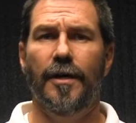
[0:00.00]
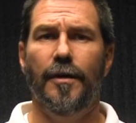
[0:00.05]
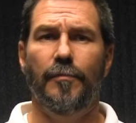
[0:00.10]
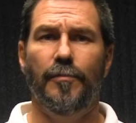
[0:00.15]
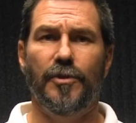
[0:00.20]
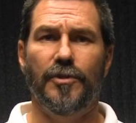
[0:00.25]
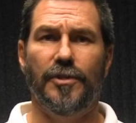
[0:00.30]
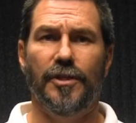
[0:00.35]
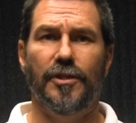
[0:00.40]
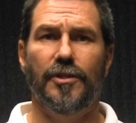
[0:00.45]

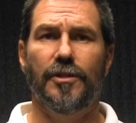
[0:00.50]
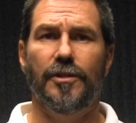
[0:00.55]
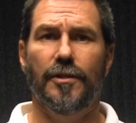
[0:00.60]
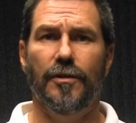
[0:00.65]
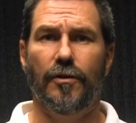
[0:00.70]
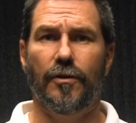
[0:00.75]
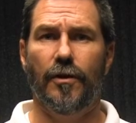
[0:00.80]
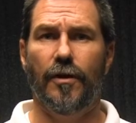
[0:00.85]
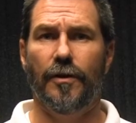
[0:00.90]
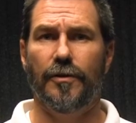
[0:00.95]
positioned
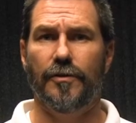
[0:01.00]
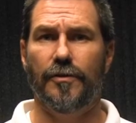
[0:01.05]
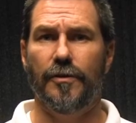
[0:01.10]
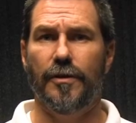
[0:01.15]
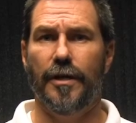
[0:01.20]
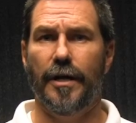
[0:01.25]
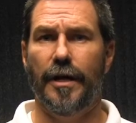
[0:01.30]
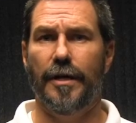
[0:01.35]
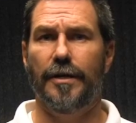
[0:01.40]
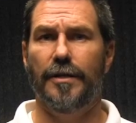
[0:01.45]
across the
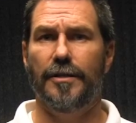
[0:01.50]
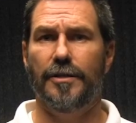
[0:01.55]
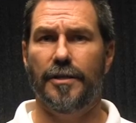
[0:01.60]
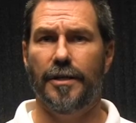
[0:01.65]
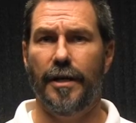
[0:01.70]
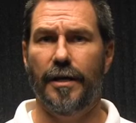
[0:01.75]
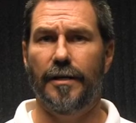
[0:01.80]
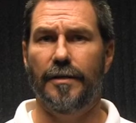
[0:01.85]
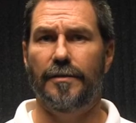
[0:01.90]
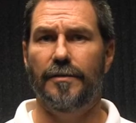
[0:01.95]
United
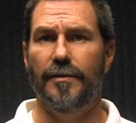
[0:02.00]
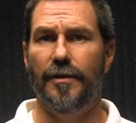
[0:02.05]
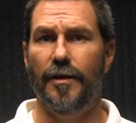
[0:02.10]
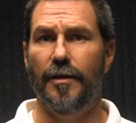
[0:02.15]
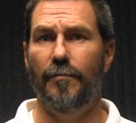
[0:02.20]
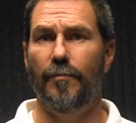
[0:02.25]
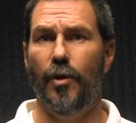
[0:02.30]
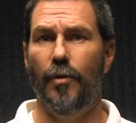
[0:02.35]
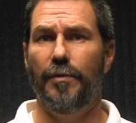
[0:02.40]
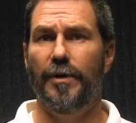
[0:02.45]
States
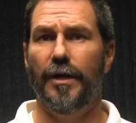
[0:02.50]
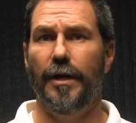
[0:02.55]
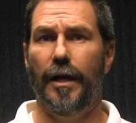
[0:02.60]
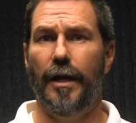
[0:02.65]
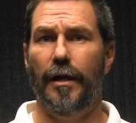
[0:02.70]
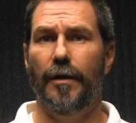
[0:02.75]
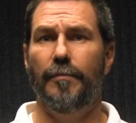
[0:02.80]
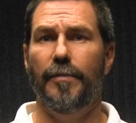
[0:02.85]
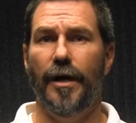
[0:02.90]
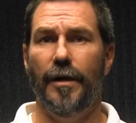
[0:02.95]
in Mobile,
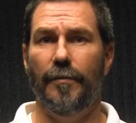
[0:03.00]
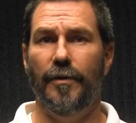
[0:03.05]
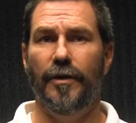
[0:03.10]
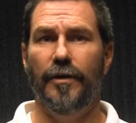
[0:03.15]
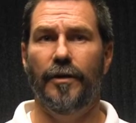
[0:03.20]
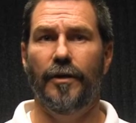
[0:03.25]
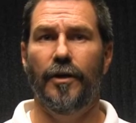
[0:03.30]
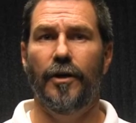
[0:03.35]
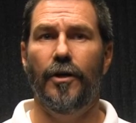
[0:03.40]
Alabama,